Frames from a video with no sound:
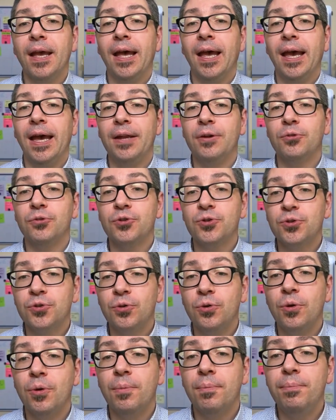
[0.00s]
And
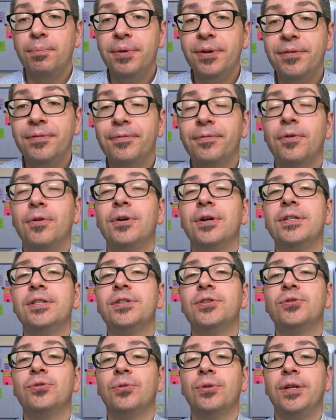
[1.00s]
also, before
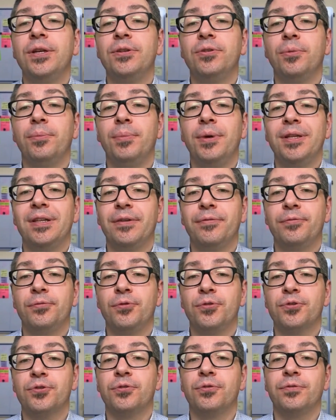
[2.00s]
installing the beta
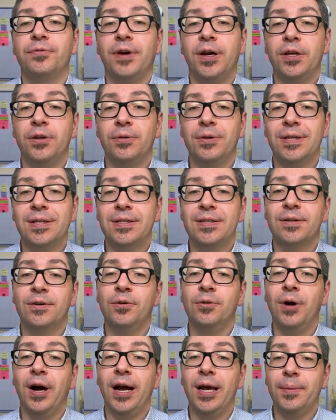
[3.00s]
version of iOS
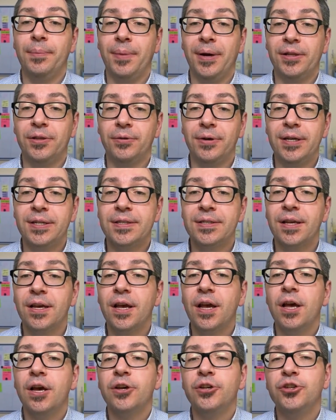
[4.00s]
or iPadOS,
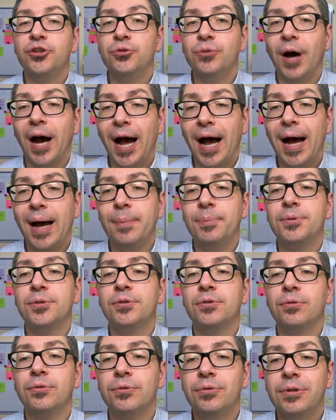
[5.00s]
you
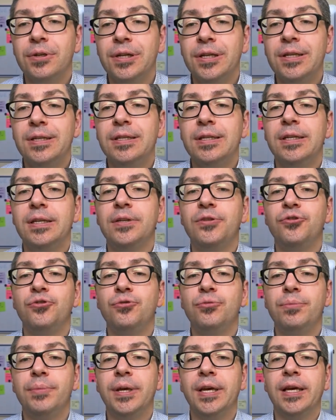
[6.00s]
absolutely need
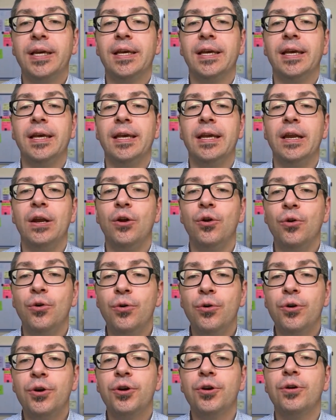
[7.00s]
to make a
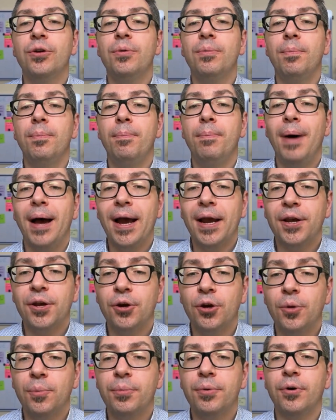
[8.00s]
local
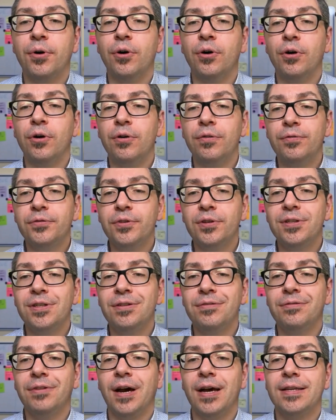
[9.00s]
backup of the
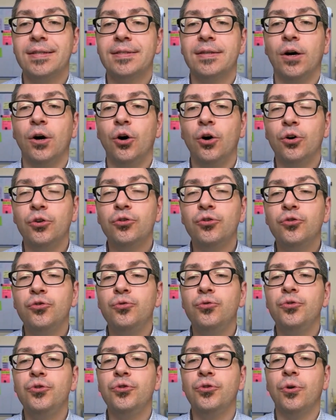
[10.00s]
device
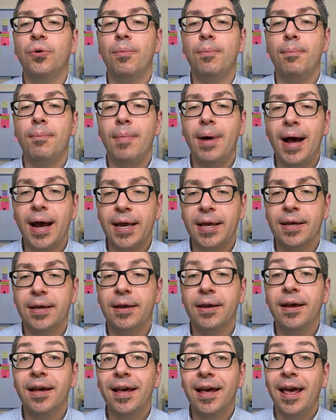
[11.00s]
onto your
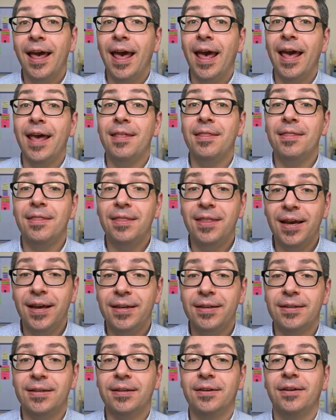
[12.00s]
Mac. And
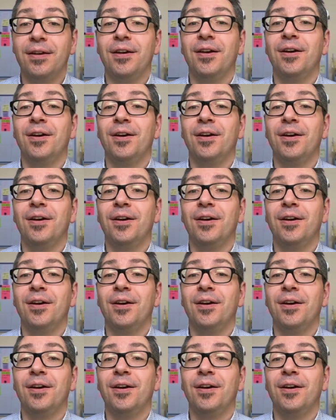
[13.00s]
then,